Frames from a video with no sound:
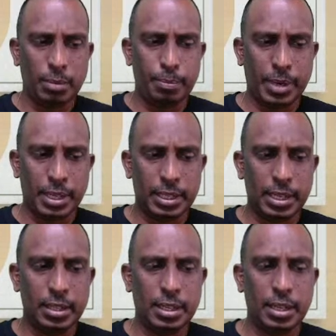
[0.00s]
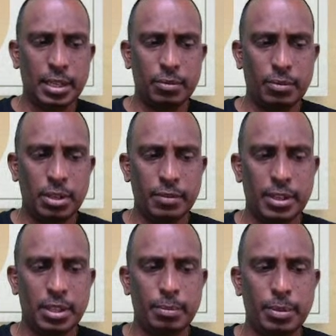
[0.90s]
present, that is whatever
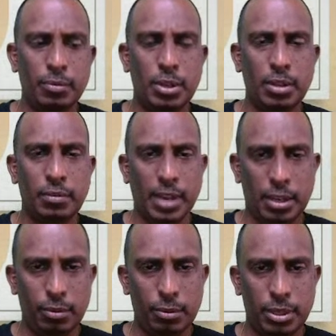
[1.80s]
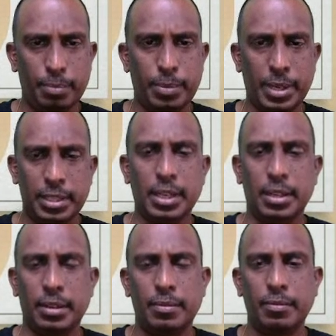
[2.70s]
the BOD values are present,
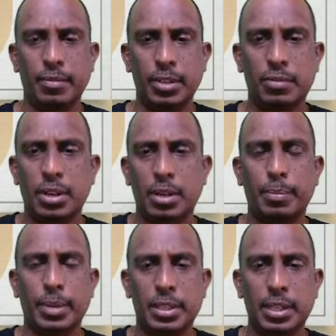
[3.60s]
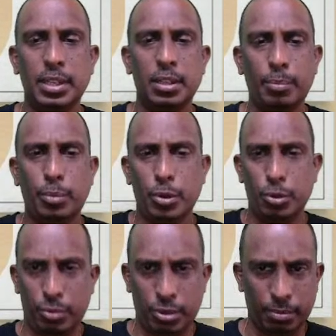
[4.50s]
which will represent the
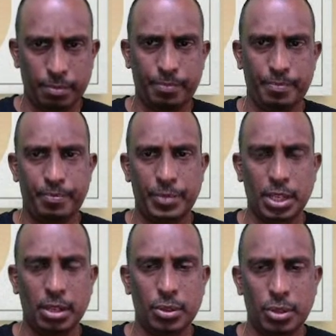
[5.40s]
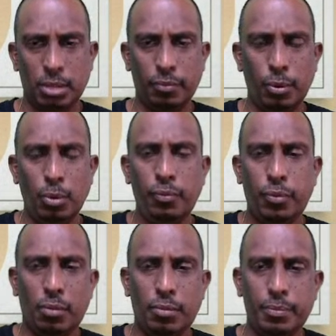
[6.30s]
pollution. So the full
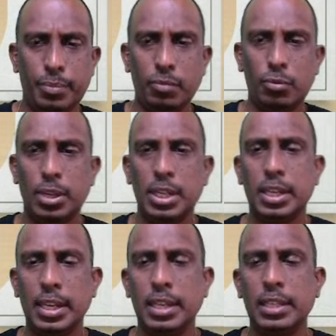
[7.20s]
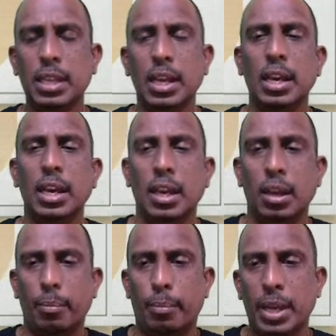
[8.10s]
form of BOD is
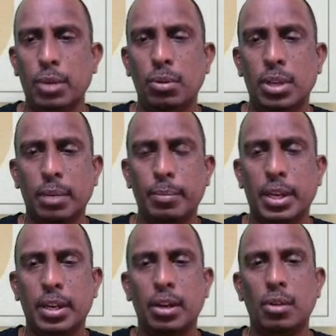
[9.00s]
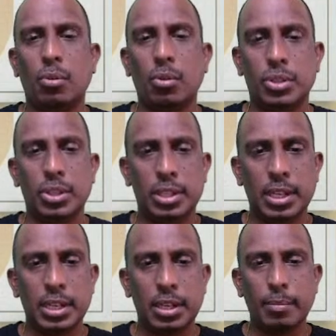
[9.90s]
biochemical
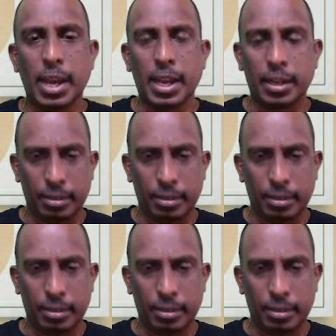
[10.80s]
oxygen demand.